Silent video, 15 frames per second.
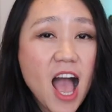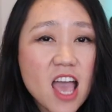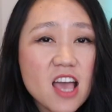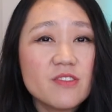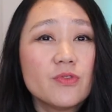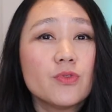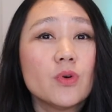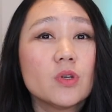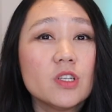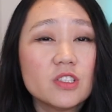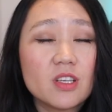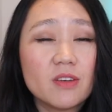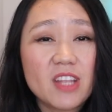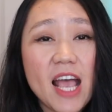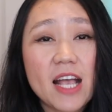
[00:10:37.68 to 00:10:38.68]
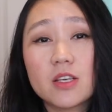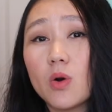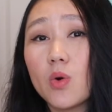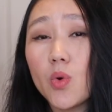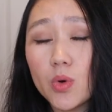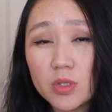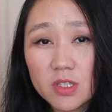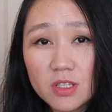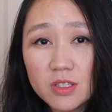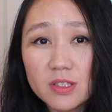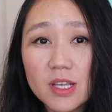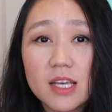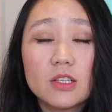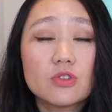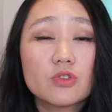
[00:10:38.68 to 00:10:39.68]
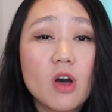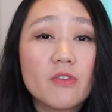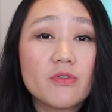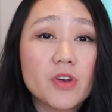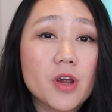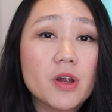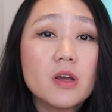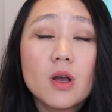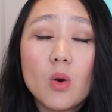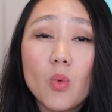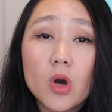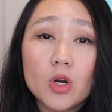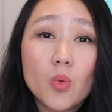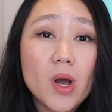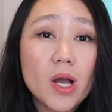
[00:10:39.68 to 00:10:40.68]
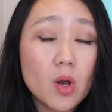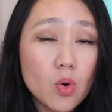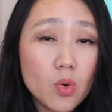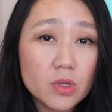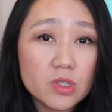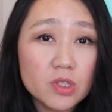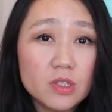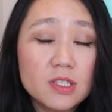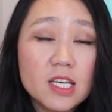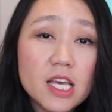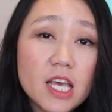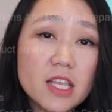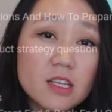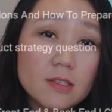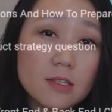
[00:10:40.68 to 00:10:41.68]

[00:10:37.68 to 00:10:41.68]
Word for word: I have a full list of technical courses and software 101 courses in the